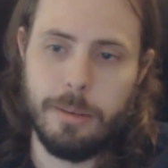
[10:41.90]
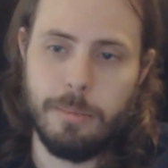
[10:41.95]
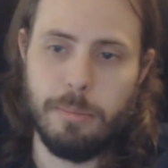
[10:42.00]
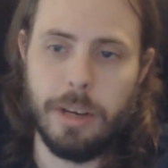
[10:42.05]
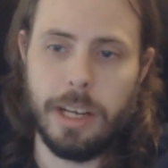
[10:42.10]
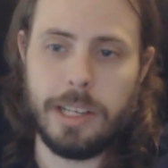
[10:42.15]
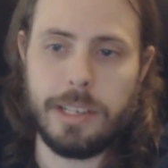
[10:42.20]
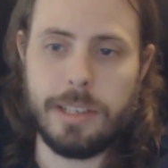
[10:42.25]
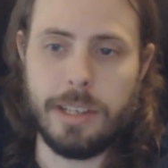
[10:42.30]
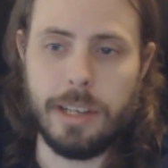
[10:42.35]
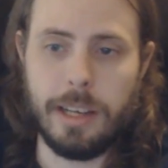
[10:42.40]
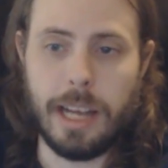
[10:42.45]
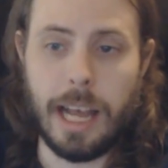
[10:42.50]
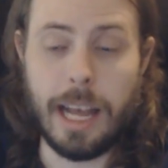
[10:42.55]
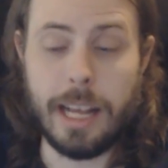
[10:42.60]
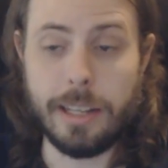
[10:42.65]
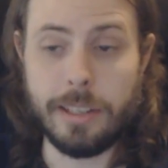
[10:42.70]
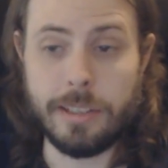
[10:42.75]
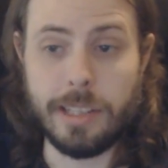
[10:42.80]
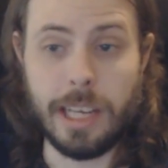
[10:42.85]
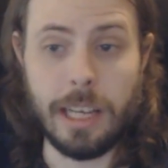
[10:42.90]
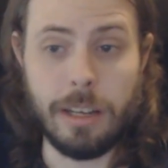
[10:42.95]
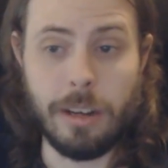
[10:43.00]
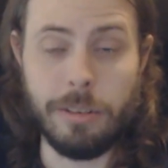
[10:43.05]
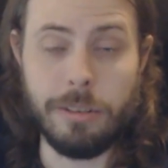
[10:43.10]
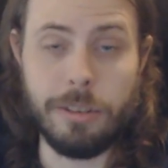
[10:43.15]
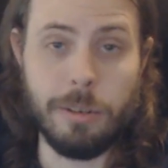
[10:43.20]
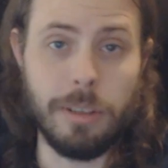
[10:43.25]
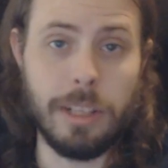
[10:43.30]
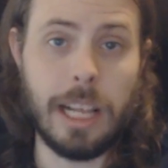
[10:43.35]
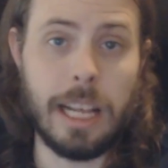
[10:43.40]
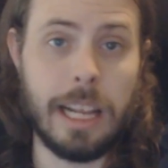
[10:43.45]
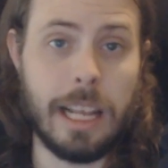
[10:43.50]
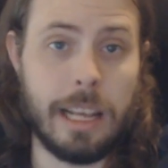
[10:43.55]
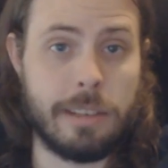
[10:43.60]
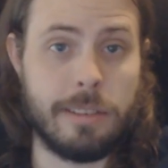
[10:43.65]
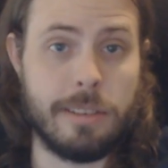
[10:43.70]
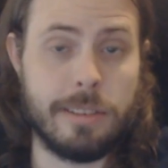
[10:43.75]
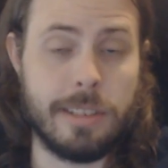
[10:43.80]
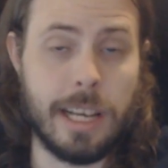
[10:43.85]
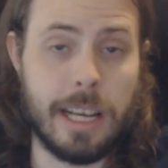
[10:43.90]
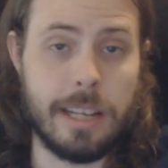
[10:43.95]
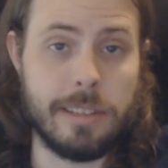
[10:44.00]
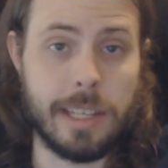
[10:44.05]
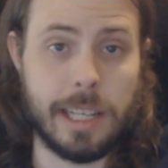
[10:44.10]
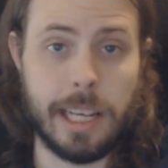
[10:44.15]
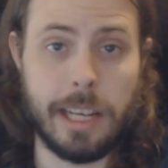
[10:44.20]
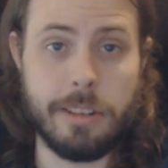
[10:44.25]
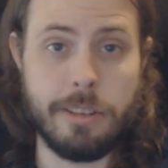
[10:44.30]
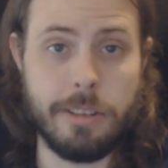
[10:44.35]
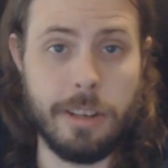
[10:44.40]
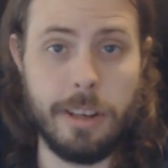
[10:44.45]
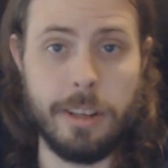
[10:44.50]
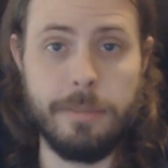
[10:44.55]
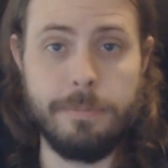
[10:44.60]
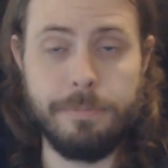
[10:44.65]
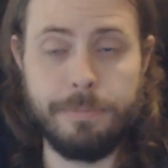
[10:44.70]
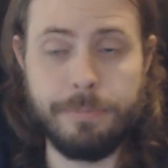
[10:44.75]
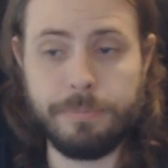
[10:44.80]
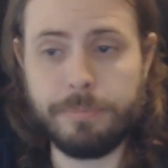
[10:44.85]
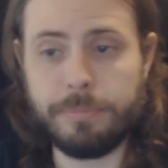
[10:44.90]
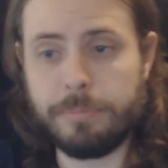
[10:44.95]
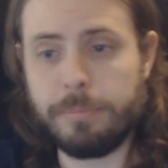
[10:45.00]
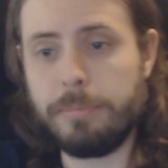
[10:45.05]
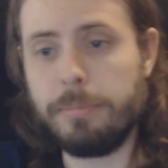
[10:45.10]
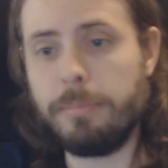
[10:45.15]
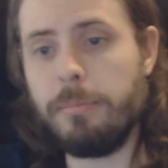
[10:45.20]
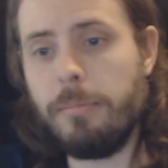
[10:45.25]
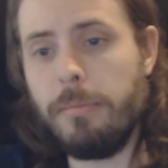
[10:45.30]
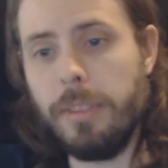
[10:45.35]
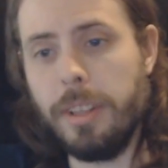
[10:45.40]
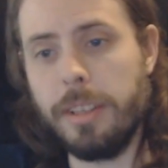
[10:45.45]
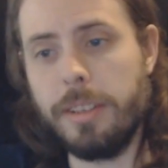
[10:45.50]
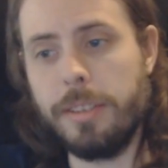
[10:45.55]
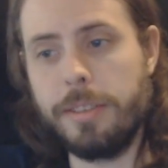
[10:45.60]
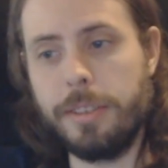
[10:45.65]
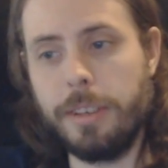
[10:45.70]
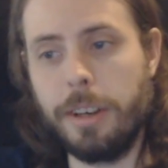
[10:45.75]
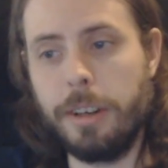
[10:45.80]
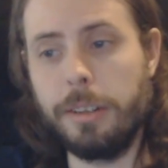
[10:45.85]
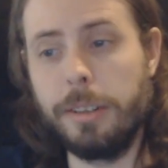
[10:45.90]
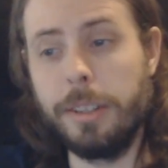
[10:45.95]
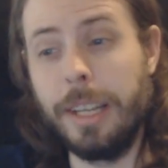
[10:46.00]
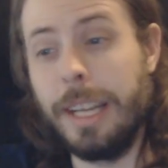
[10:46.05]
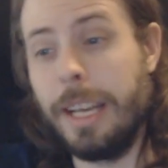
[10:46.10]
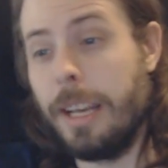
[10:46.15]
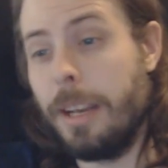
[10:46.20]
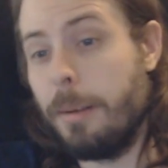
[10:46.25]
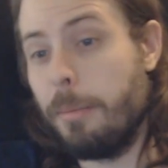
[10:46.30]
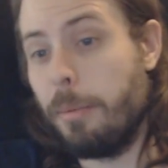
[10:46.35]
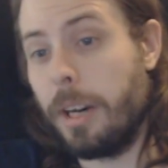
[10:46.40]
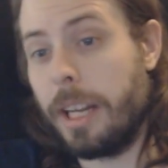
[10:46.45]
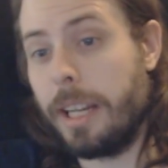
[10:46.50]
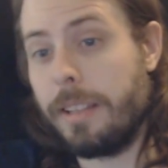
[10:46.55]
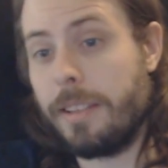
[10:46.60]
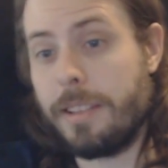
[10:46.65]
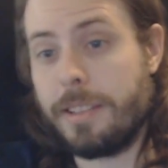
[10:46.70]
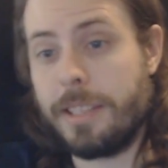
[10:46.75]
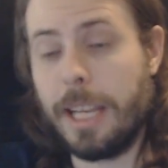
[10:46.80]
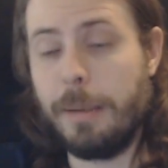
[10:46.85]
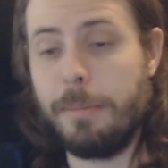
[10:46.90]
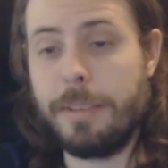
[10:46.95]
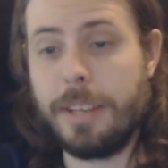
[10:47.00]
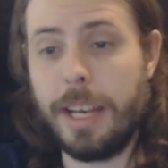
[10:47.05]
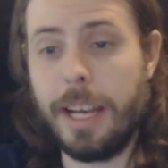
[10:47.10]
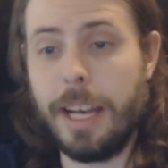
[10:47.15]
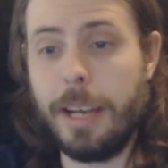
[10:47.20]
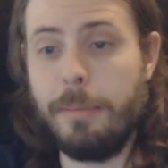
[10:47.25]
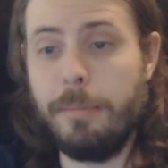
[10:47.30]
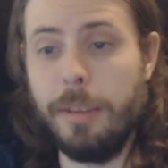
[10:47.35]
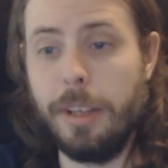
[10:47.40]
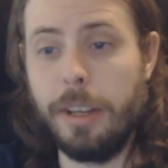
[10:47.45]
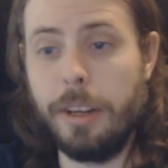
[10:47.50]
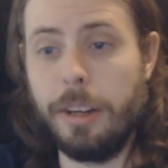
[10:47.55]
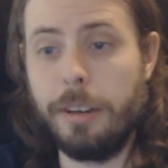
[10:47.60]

But honestly, I don't do a lot of exercise like I should. So, but at the same time,